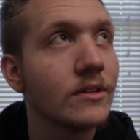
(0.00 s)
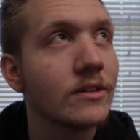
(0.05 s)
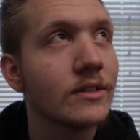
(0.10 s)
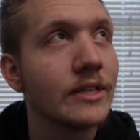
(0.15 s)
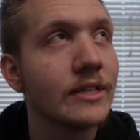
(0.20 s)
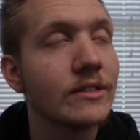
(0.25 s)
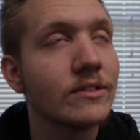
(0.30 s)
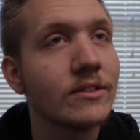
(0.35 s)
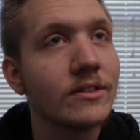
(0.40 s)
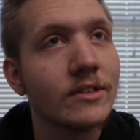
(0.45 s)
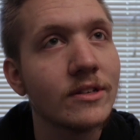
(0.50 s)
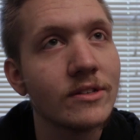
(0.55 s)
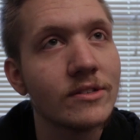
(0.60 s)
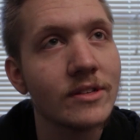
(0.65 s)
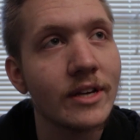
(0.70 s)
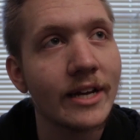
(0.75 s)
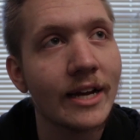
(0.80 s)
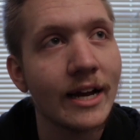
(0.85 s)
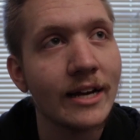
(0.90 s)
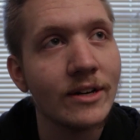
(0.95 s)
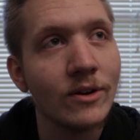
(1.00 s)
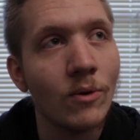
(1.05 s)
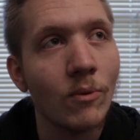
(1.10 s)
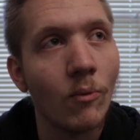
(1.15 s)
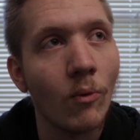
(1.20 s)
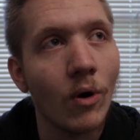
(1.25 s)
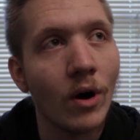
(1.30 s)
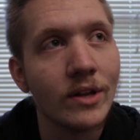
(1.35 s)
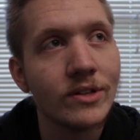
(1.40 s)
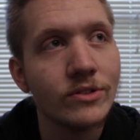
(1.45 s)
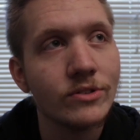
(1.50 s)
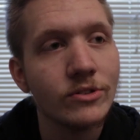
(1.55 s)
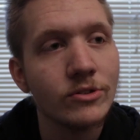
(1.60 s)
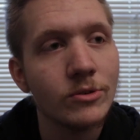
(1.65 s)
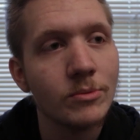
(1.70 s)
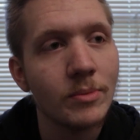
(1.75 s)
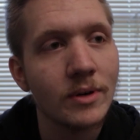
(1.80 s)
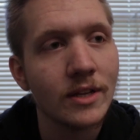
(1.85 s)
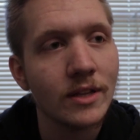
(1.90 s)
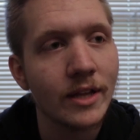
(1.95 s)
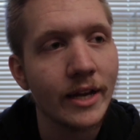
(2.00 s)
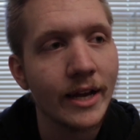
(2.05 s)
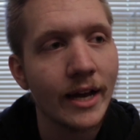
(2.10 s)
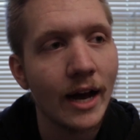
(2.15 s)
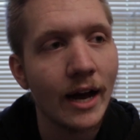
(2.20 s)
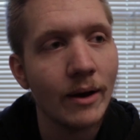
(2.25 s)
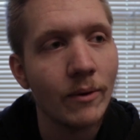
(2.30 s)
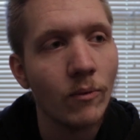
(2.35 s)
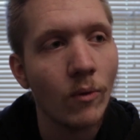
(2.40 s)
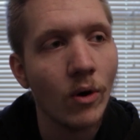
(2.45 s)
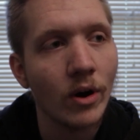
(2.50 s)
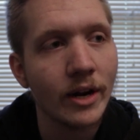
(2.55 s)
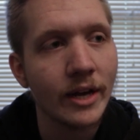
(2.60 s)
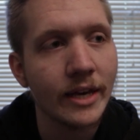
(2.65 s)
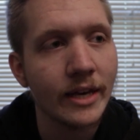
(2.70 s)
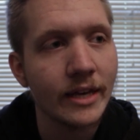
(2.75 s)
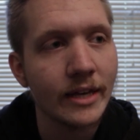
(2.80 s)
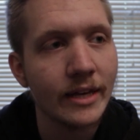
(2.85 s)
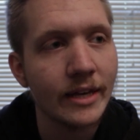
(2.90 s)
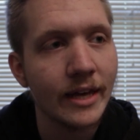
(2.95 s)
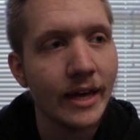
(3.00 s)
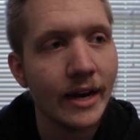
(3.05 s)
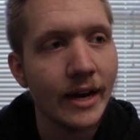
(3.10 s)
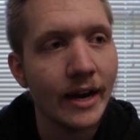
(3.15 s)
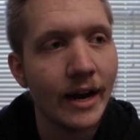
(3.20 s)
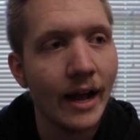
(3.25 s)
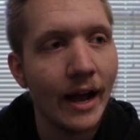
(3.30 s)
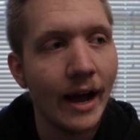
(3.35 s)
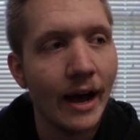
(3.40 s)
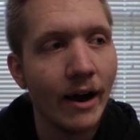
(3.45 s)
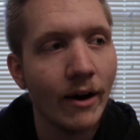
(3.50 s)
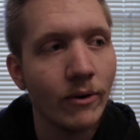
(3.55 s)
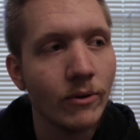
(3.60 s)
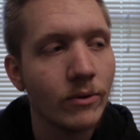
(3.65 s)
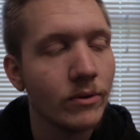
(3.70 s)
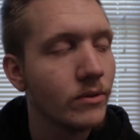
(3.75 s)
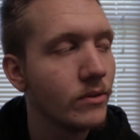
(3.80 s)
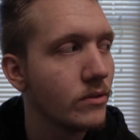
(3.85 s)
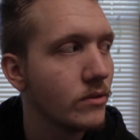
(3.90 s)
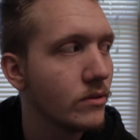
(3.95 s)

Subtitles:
Like, because, like, I don't want to, but, like, I want to get it out